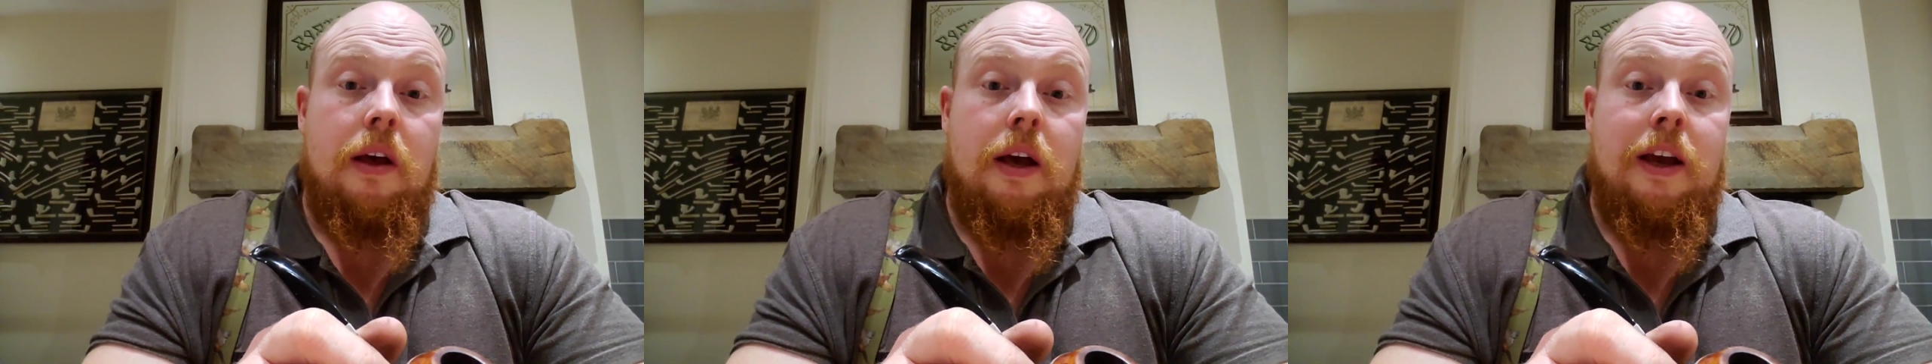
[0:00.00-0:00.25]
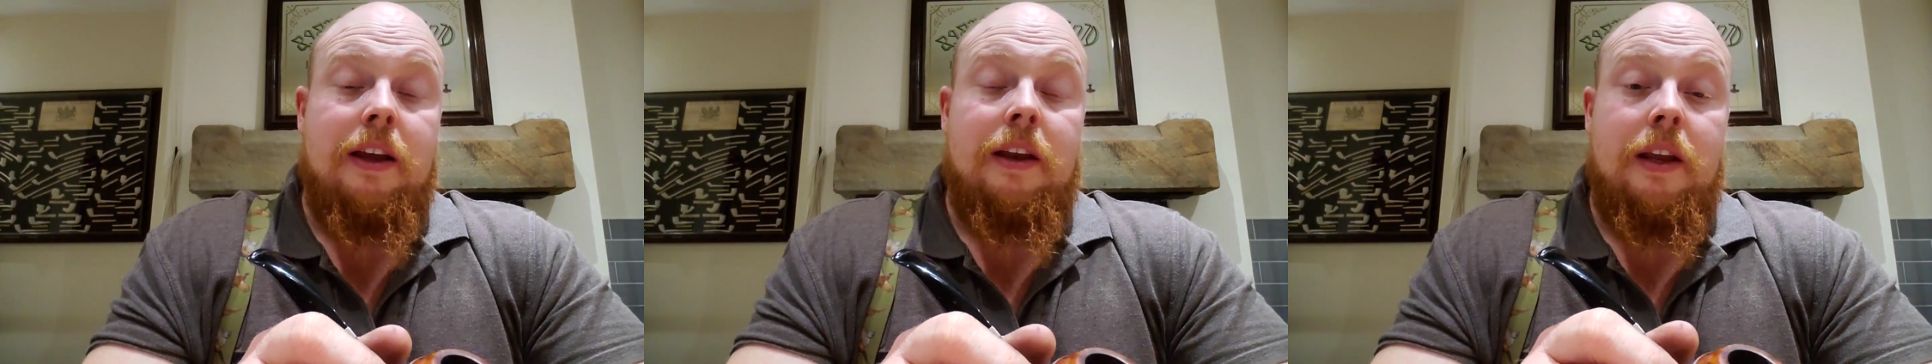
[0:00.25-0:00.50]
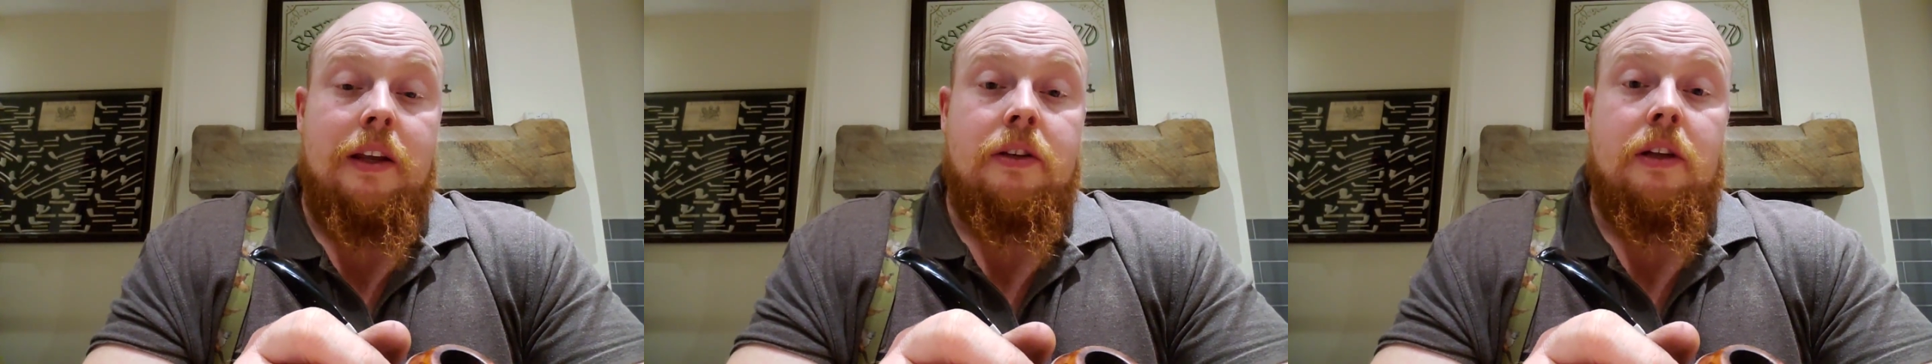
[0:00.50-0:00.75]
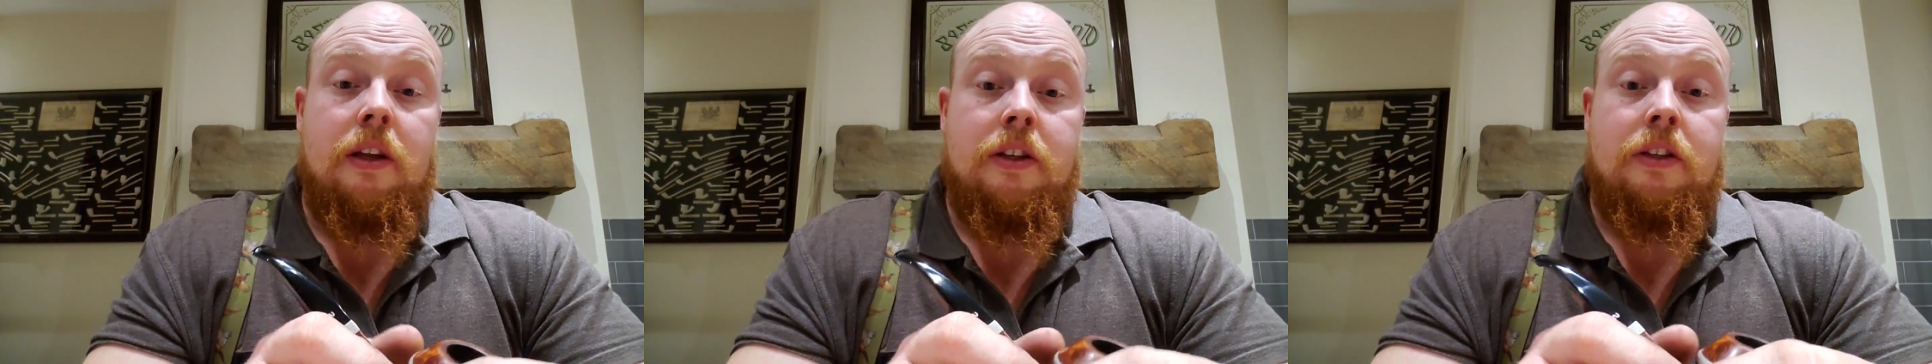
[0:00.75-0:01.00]
I can
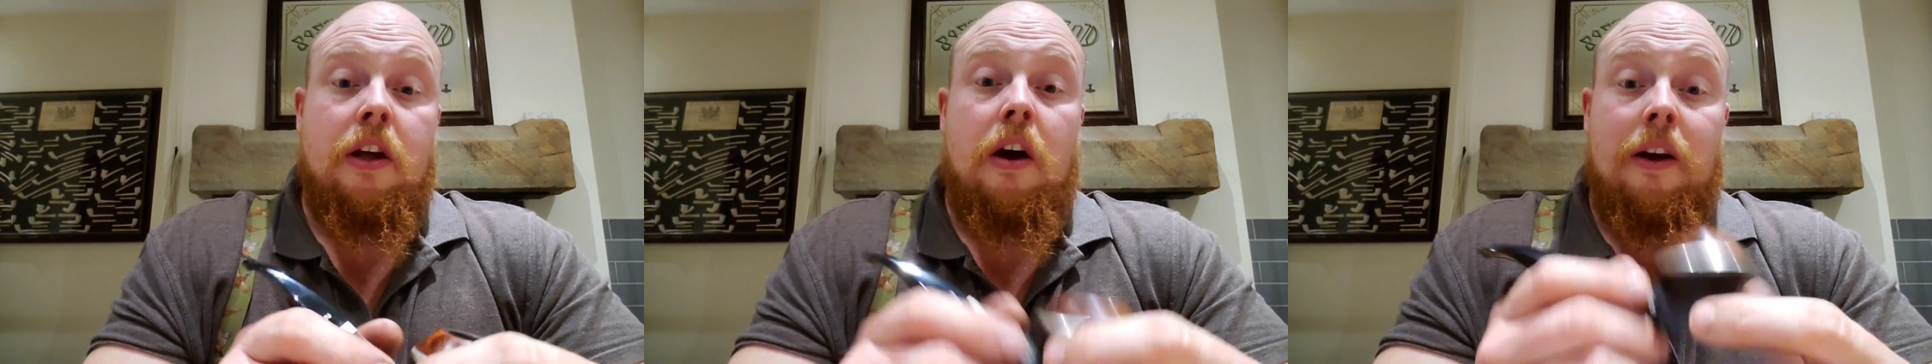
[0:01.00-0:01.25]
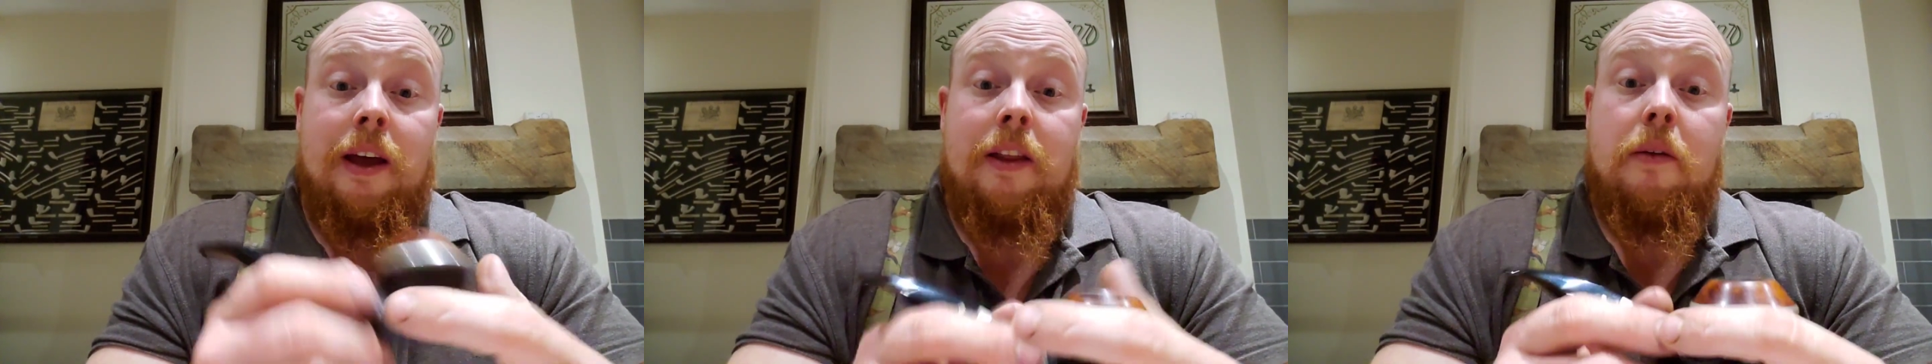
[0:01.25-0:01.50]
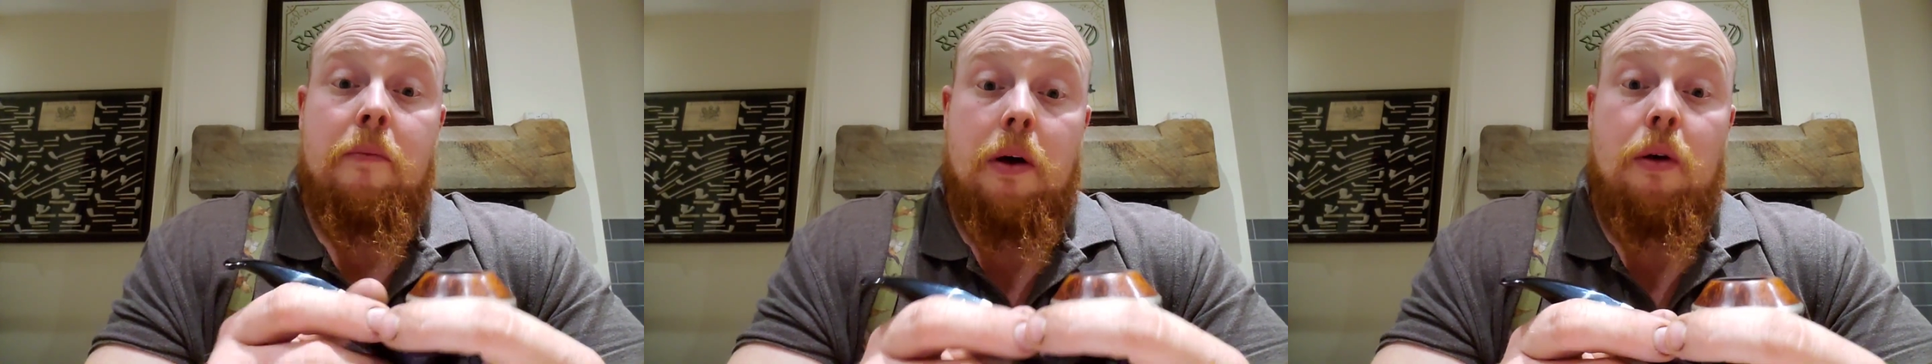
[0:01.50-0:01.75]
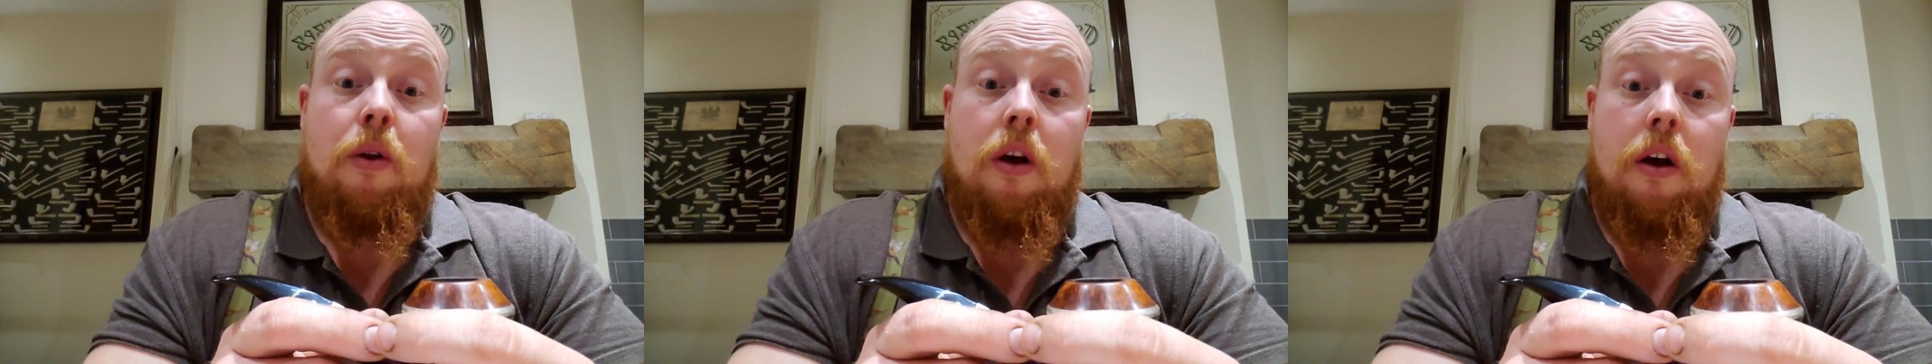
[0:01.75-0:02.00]
easily start and get the
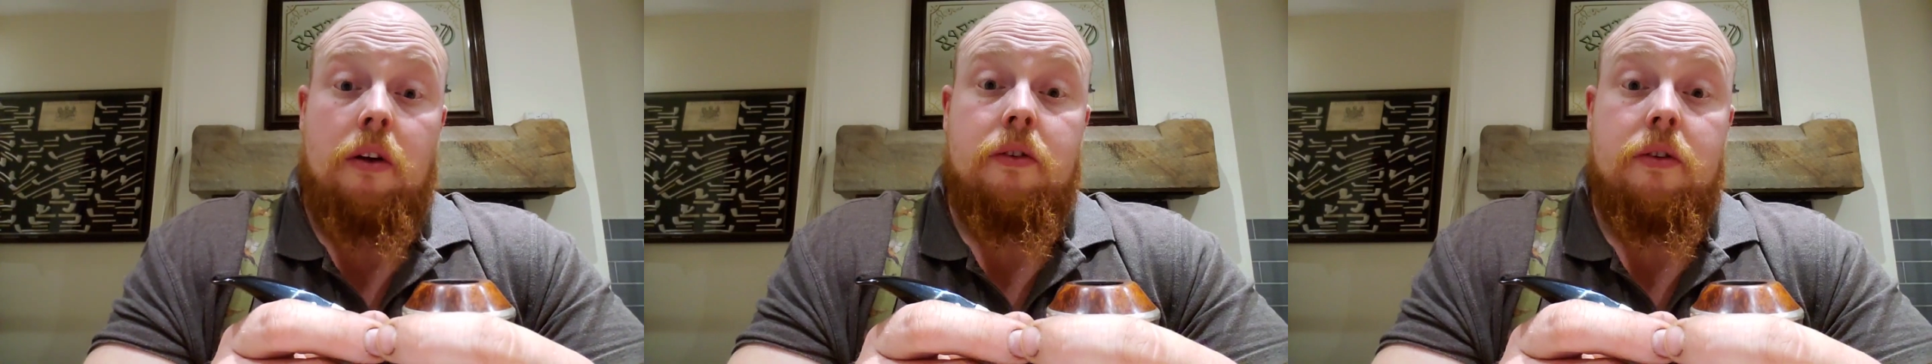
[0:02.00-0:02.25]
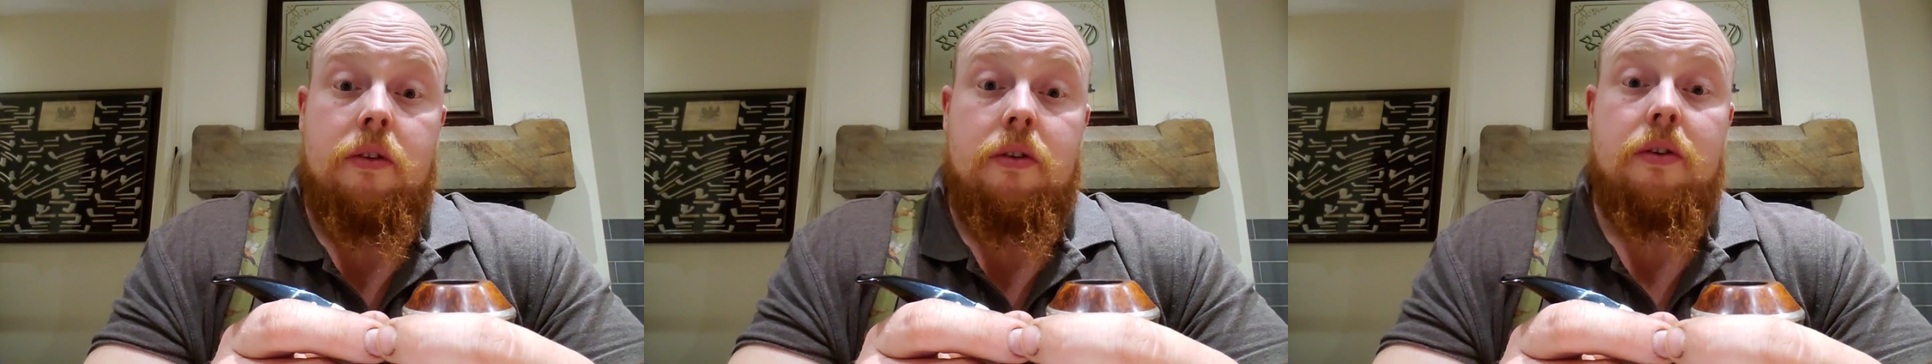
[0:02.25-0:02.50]
bowl hot.